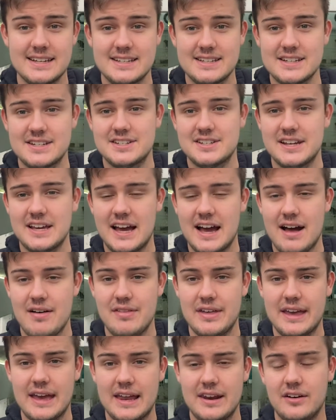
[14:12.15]
to see how
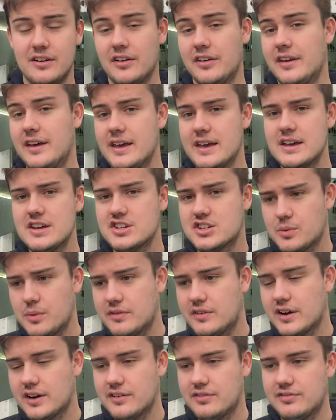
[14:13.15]
they get on. So we've
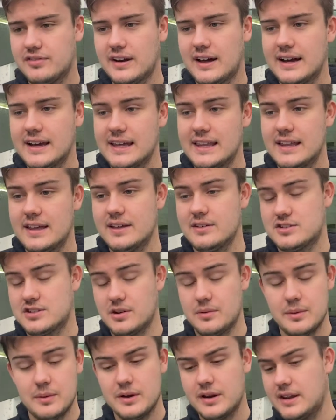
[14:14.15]
got a flight,
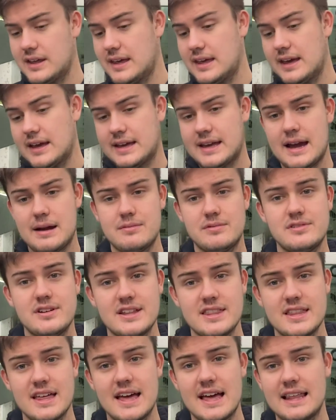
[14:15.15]
so we've got a camera
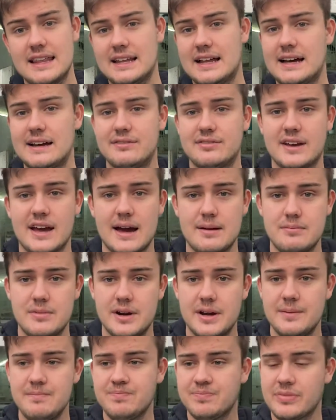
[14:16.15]
in there, live
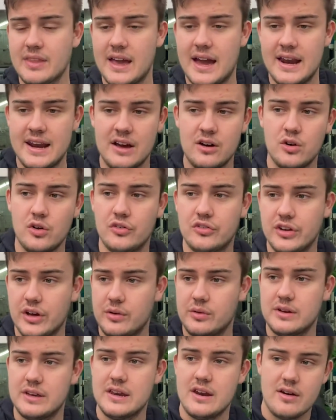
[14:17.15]
camera, and it also,
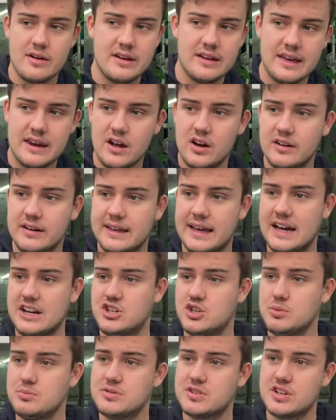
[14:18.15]
you know, can get it on
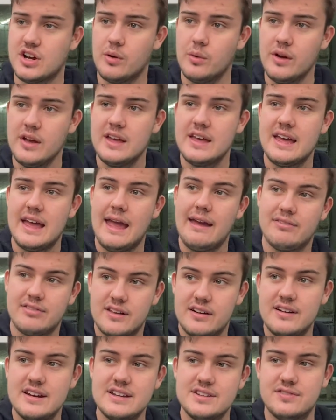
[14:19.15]
catch up. So if
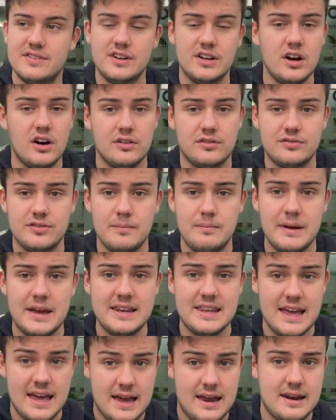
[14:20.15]
there is, for God
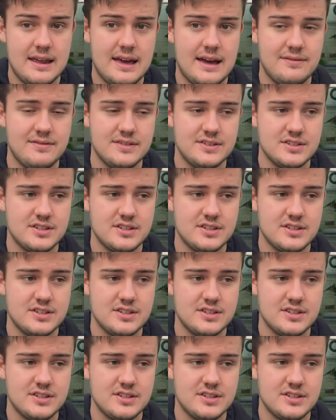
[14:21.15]
forbid, any ever